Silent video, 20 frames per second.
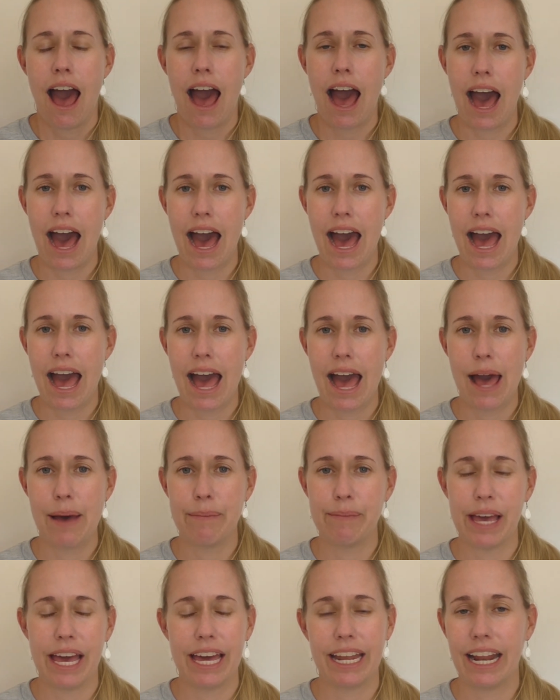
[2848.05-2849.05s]

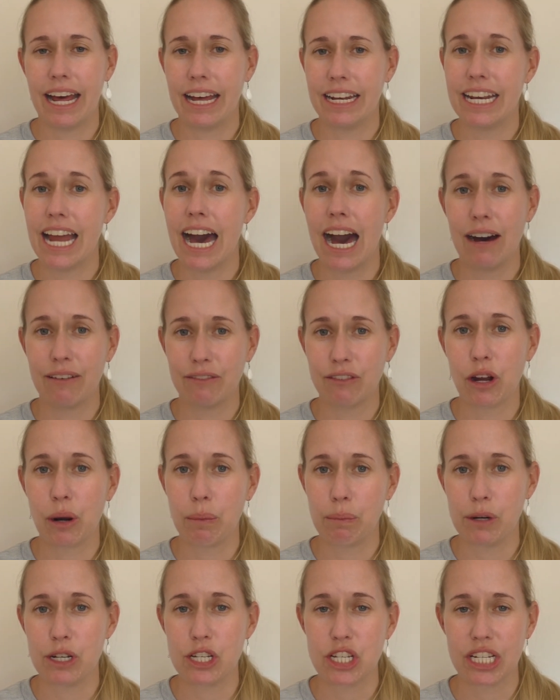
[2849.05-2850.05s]
And now I've got
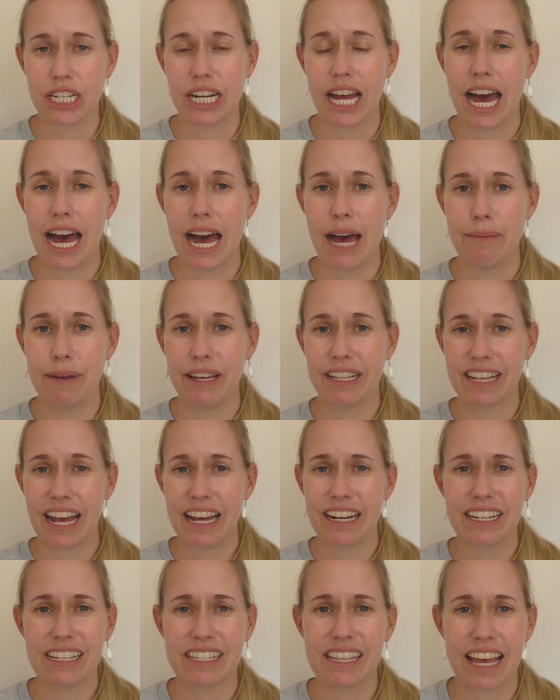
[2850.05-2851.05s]
to push it.
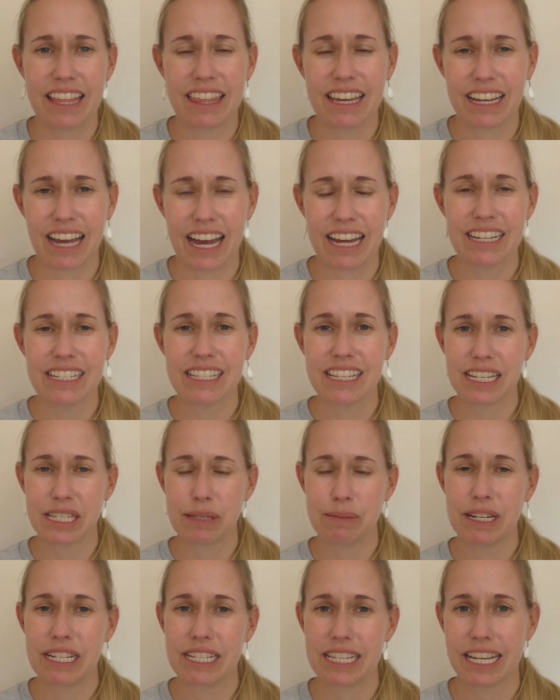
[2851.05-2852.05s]
It's I think under
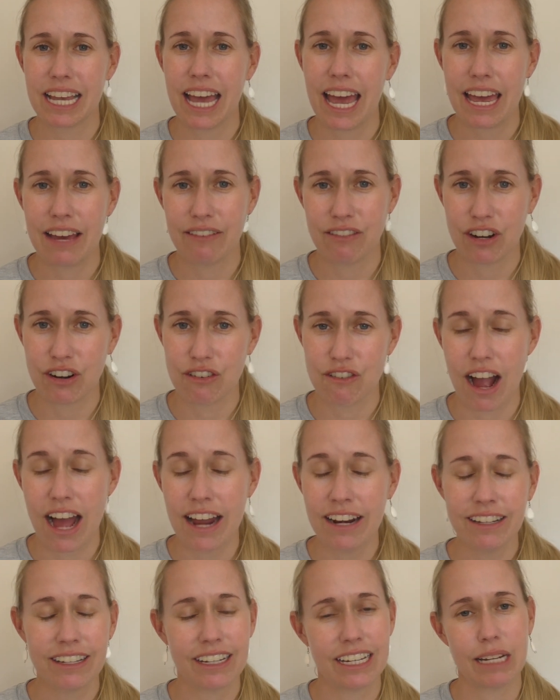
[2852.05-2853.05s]
6 minutes a K I've got to
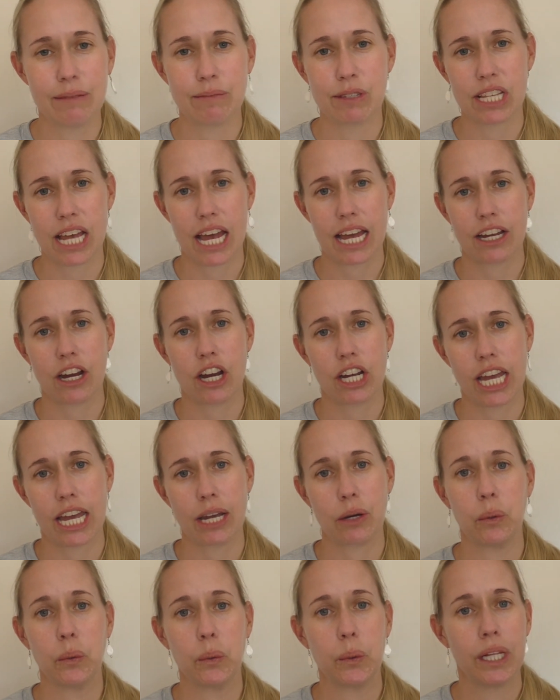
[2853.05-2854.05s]
run, and I'm just like,
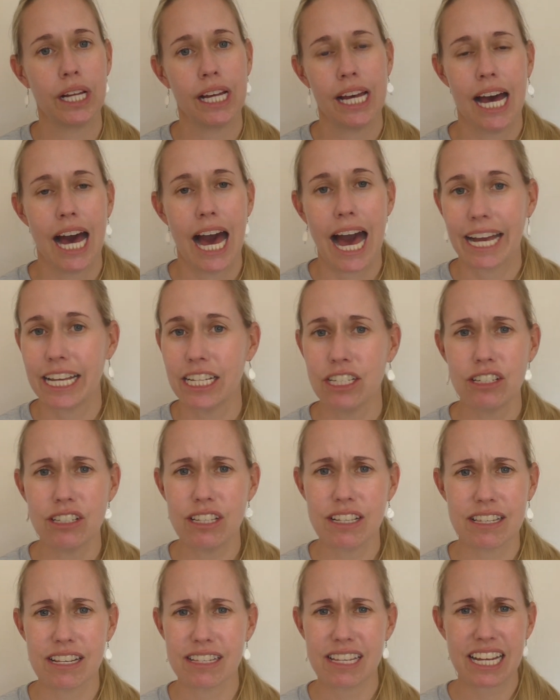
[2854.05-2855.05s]
okay, cool, I can do
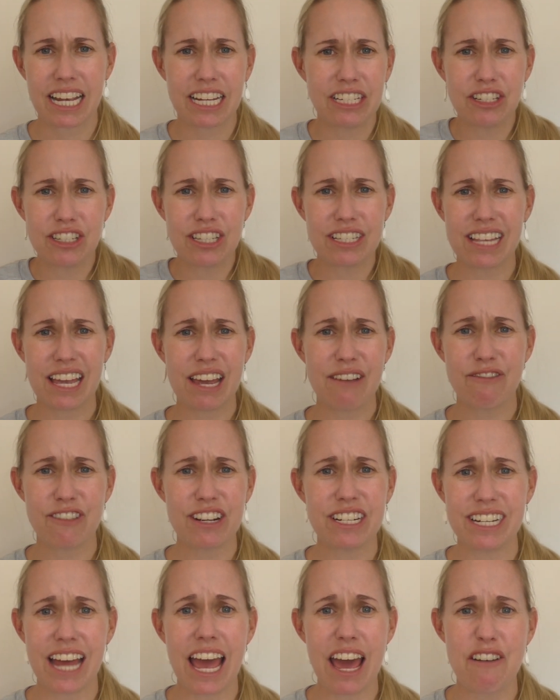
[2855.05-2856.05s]
this. I was like, I do this
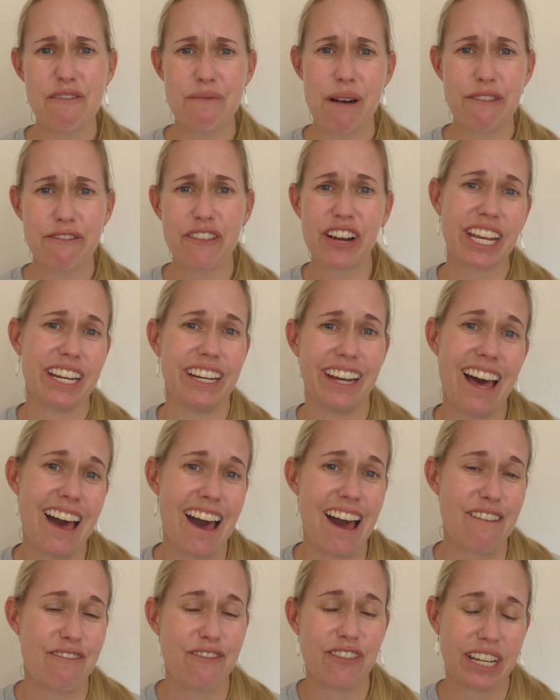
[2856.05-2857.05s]
every day of my freaking
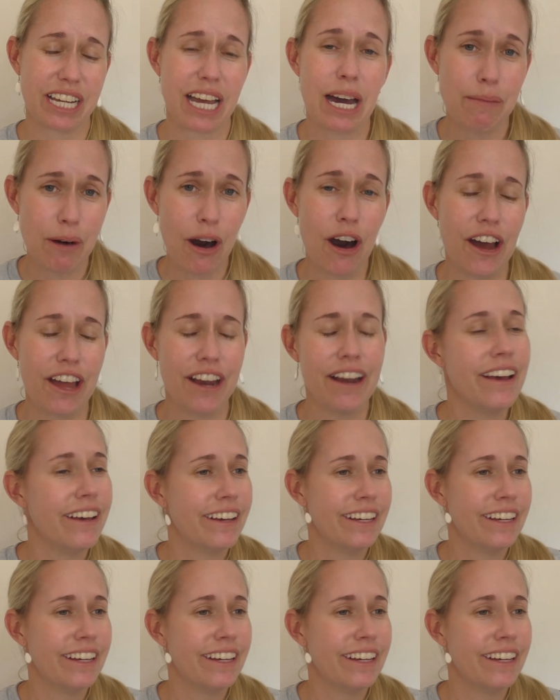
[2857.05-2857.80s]
life, come on.